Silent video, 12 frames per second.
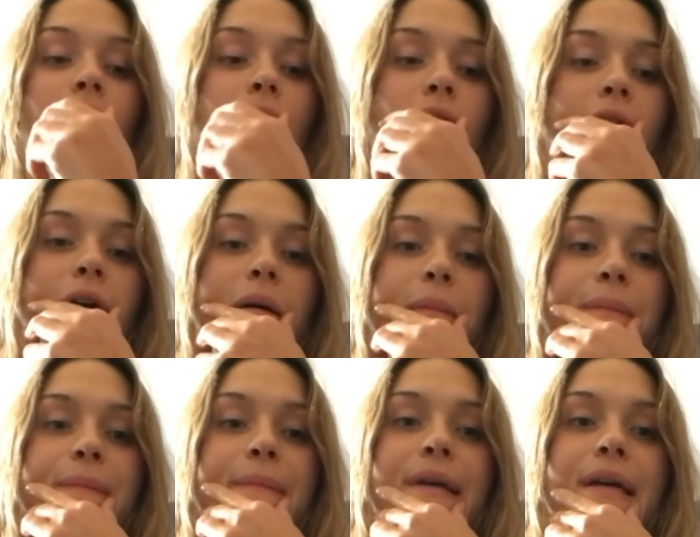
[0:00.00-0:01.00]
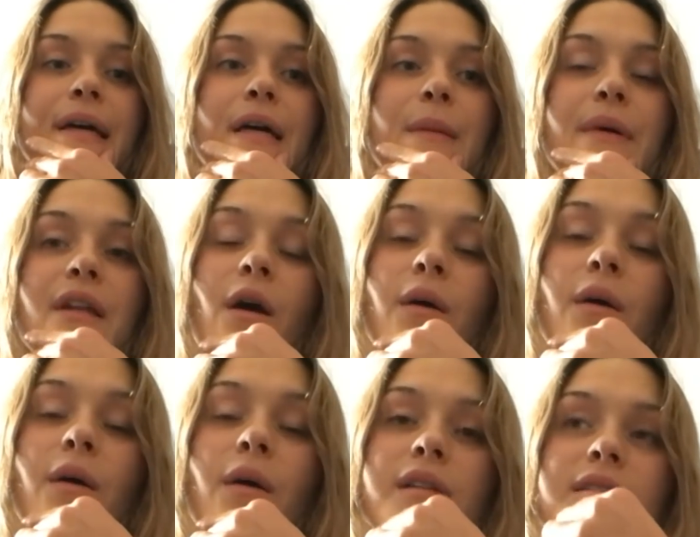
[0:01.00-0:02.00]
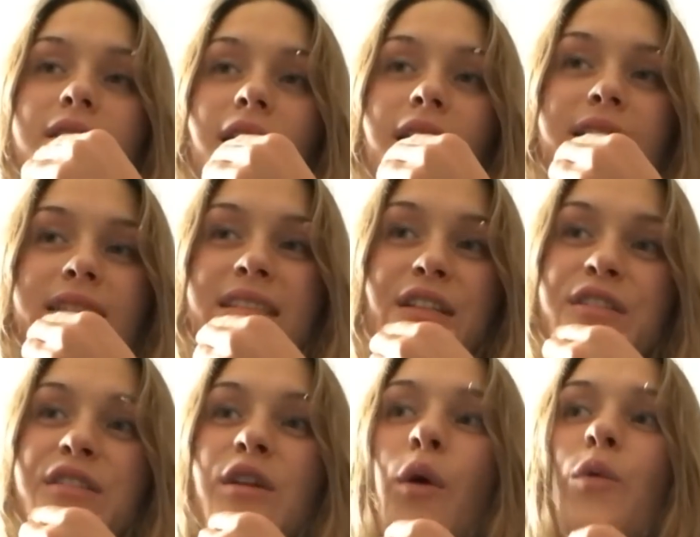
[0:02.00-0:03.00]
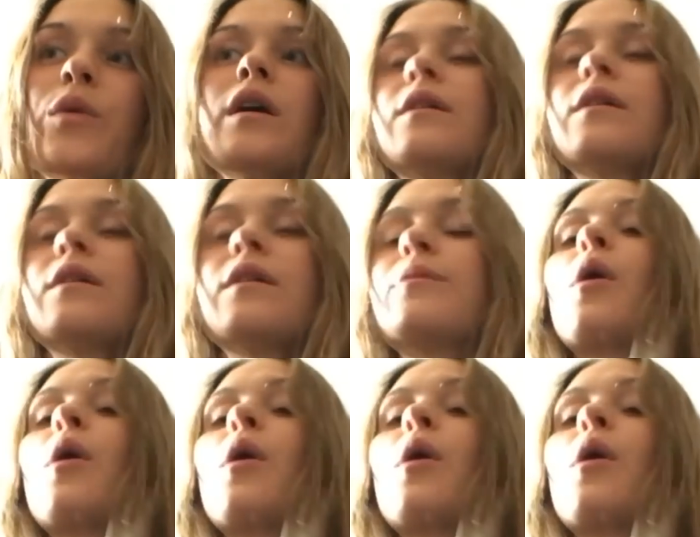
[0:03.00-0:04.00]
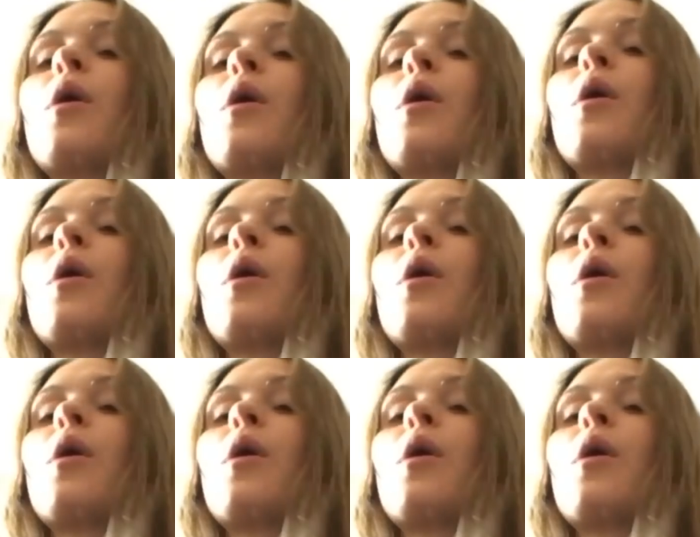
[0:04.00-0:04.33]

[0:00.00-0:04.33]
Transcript: Um, but no, it's it's there's no real grad group.